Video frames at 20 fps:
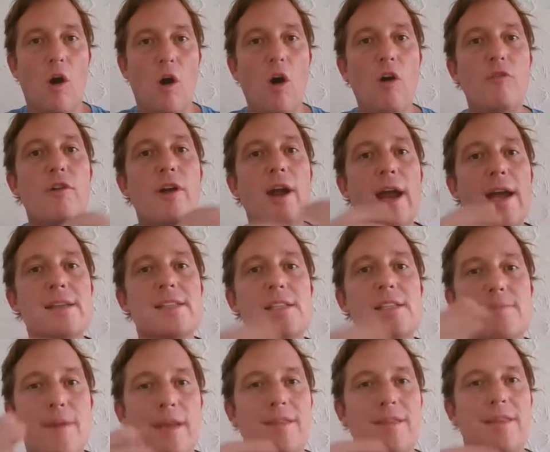
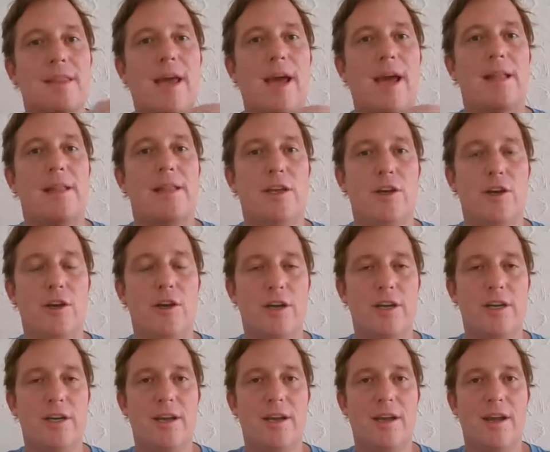overestimate the
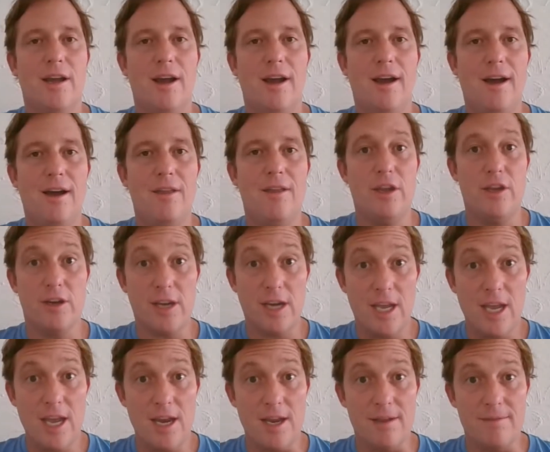likelihood that you're going
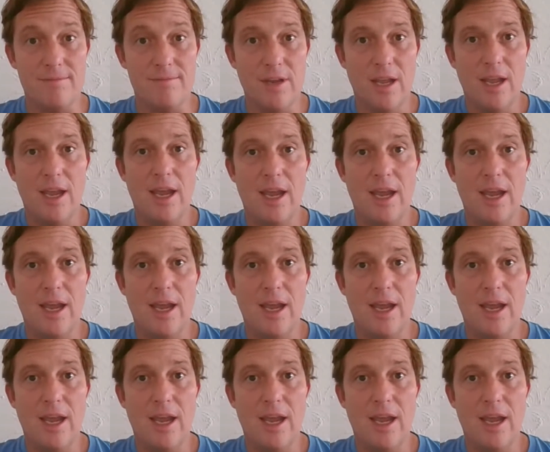to hit it.